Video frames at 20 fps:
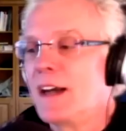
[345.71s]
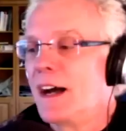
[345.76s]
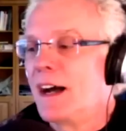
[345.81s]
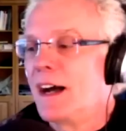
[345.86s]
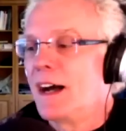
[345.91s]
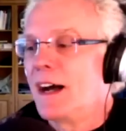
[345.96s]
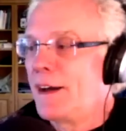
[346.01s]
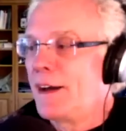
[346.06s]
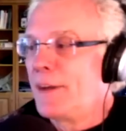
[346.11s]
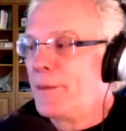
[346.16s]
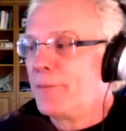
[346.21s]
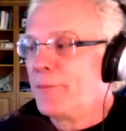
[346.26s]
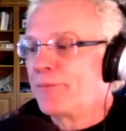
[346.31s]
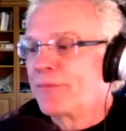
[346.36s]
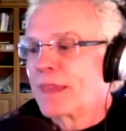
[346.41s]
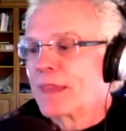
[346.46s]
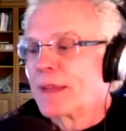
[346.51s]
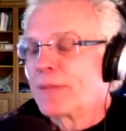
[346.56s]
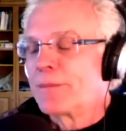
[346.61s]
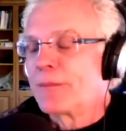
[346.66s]
Um,
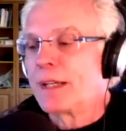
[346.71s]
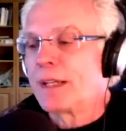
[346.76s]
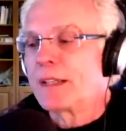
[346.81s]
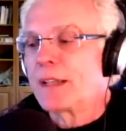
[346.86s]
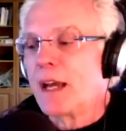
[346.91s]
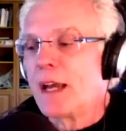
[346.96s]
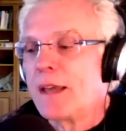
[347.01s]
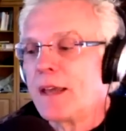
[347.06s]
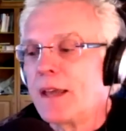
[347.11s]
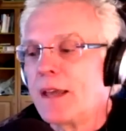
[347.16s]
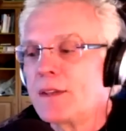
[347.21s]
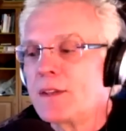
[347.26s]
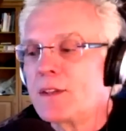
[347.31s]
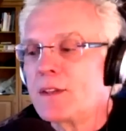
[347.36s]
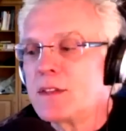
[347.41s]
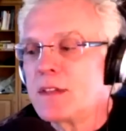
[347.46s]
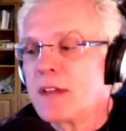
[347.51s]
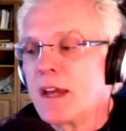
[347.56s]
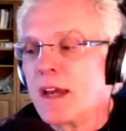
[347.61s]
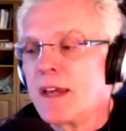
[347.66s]
but I
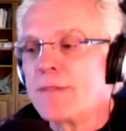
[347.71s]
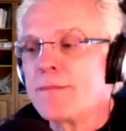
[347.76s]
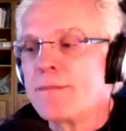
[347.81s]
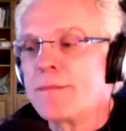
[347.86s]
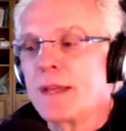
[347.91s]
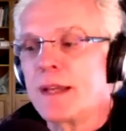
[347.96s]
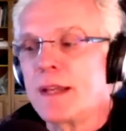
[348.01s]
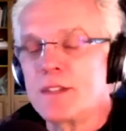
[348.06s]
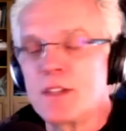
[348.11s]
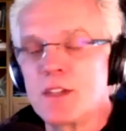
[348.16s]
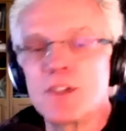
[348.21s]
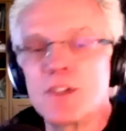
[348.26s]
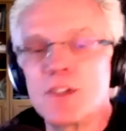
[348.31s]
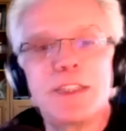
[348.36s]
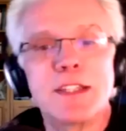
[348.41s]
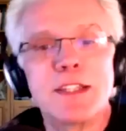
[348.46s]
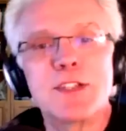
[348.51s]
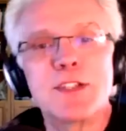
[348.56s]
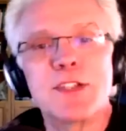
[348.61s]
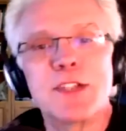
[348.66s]
I'm, I just
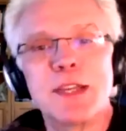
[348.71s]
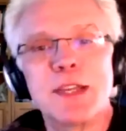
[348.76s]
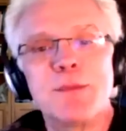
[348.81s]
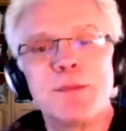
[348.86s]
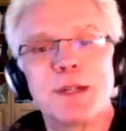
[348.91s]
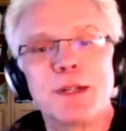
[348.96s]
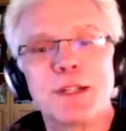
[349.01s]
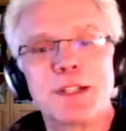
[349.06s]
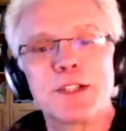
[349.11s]
did this ebook.